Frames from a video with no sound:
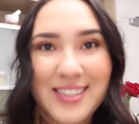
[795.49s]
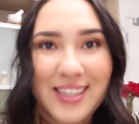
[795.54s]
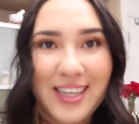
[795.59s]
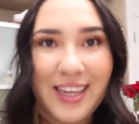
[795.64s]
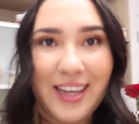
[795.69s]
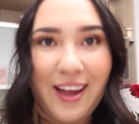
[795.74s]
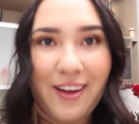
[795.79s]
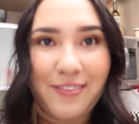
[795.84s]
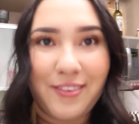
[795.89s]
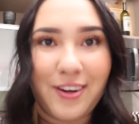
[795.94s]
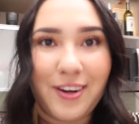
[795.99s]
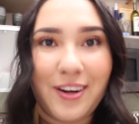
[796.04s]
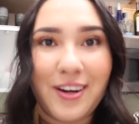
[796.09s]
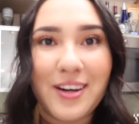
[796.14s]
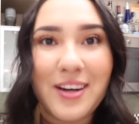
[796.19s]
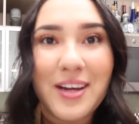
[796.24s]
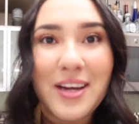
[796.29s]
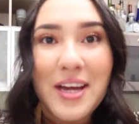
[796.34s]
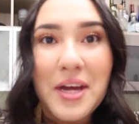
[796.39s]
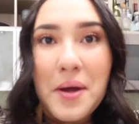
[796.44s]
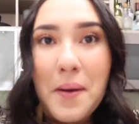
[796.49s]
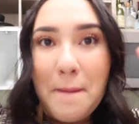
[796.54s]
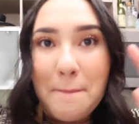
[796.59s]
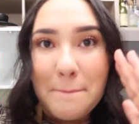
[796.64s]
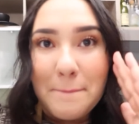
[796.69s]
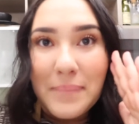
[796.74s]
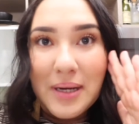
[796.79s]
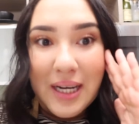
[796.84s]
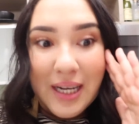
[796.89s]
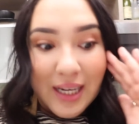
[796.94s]
thing ever.
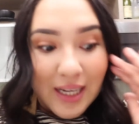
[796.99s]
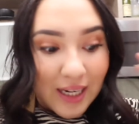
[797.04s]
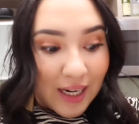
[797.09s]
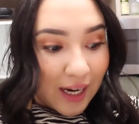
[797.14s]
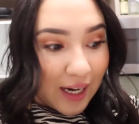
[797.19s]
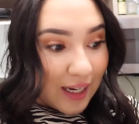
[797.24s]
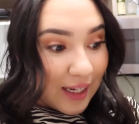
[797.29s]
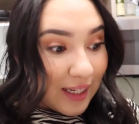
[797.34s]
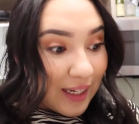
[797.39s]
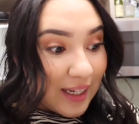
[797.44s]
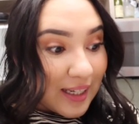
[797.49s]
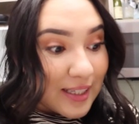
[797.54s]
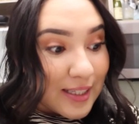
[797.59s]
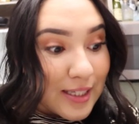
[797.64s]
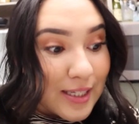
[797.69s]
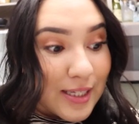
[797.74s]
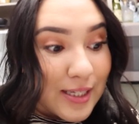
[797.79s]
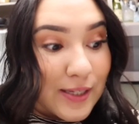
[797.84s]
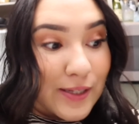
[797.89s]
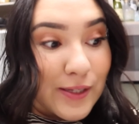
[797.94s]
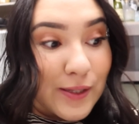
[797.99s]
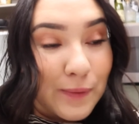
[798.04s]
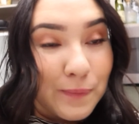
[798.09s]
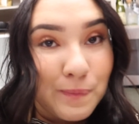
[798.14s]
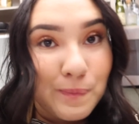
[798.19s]
But I guess